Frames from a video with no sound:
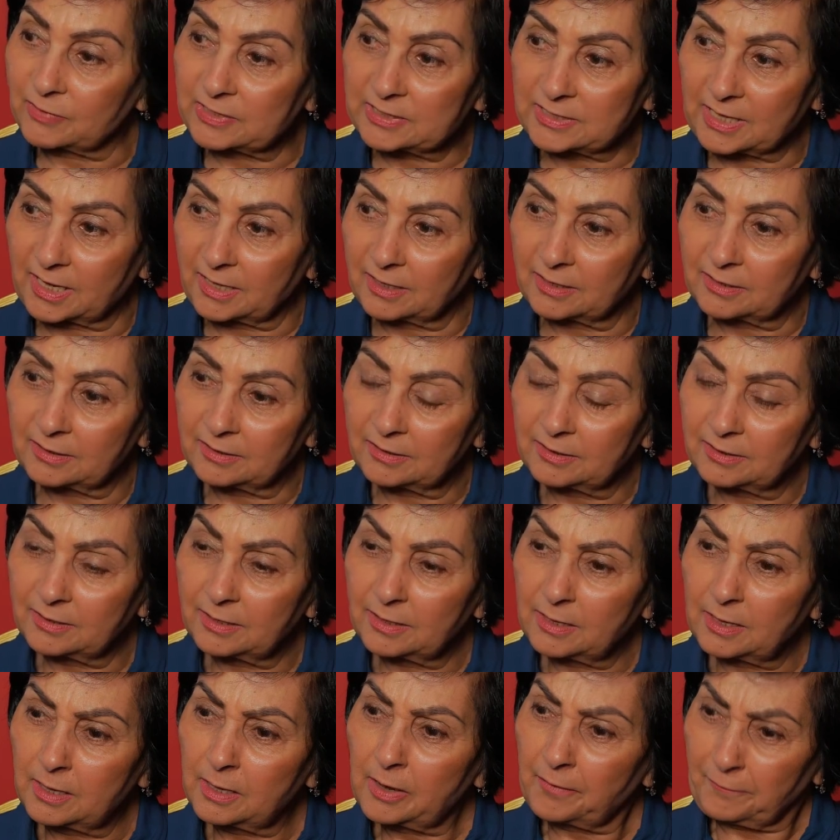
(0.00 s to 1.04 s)
saying,
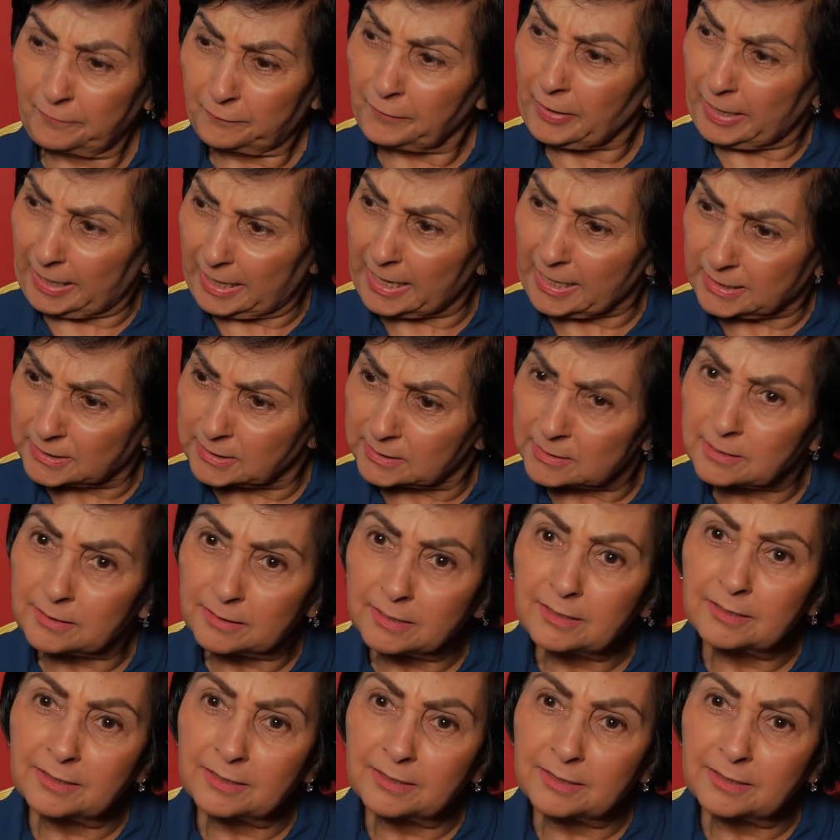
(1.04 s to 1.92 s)
Vicks!